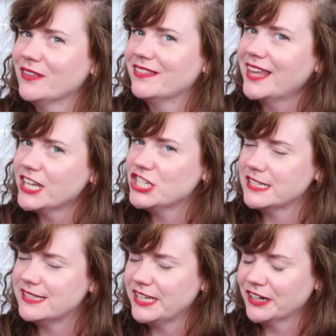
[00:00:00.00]
the
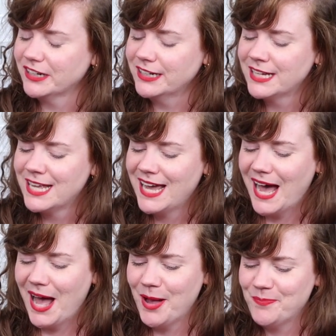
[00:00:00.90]
sketches here,
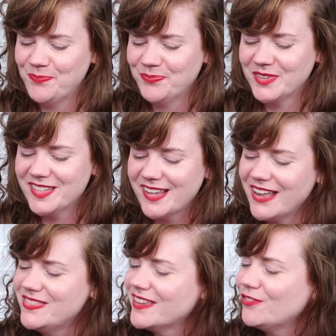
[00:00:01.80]

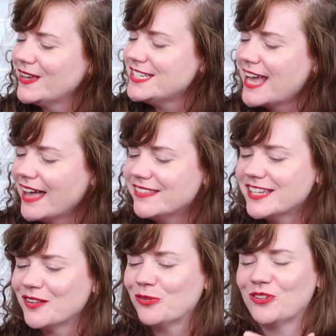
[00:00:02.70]
designed this
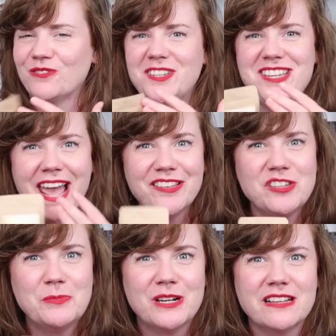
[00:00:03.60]
fantastic sort of
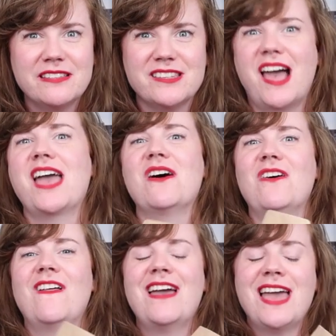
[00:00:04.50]

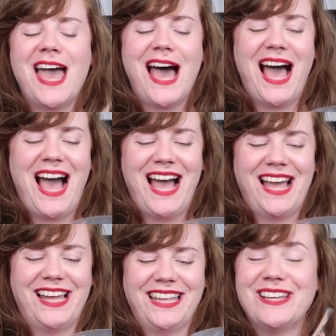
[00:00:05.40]
textbook-style
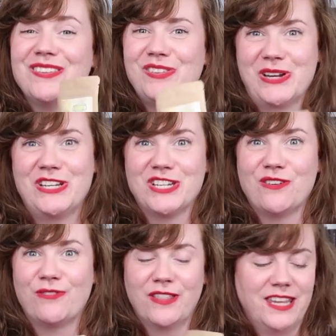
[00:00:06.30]

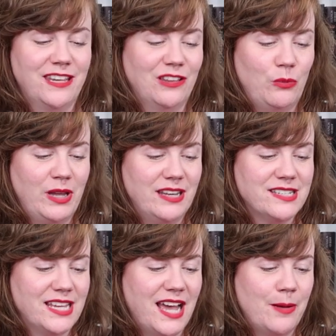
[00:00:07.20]
illustration for the
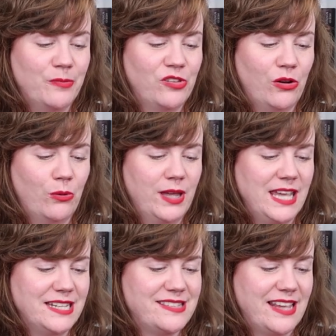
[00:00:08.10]
gillyweed. So
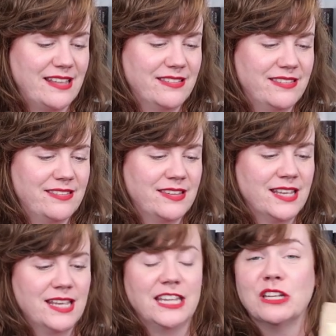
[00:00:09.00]
it says,
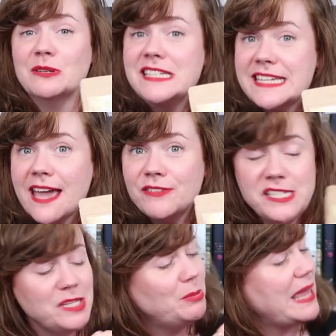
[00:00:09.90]
you know, decaf
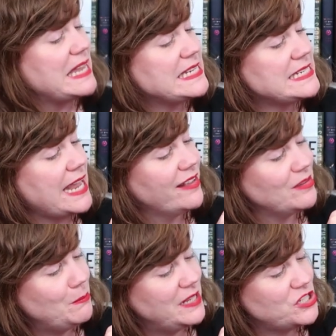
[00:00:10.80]
tea blend,
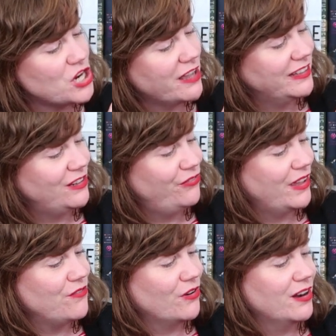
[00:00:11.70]
has a mint chocolatey
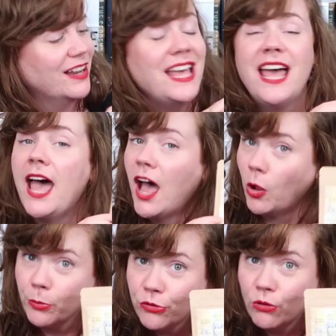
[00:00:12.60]
flavor,
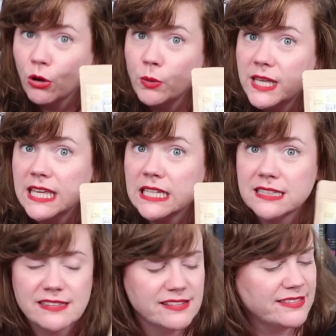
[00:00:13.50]
helps grow
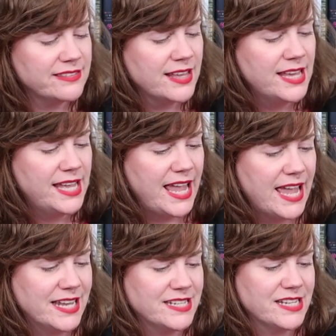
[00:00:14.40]
gills,
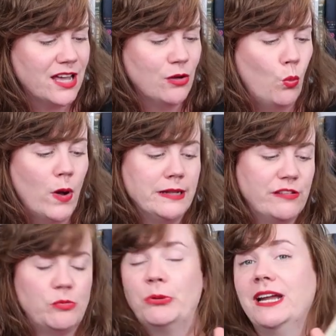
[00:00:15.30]
and
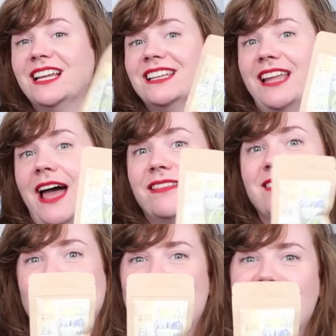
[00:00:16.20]
one sprig
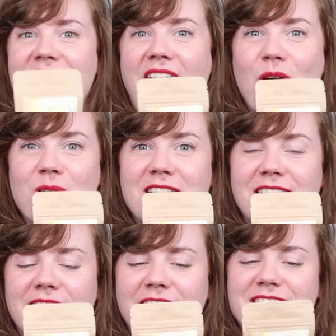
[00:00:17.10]
lasts 1
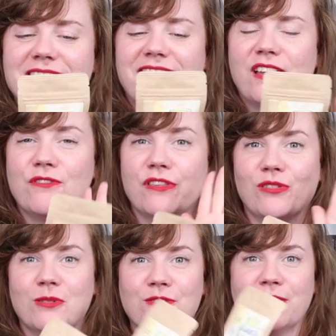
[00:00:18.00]
hour. And I just love the
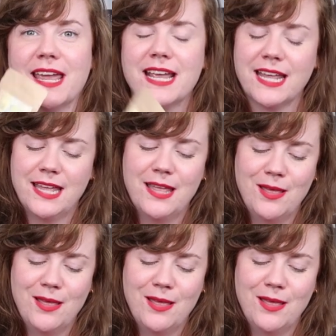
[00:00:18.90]
sort of like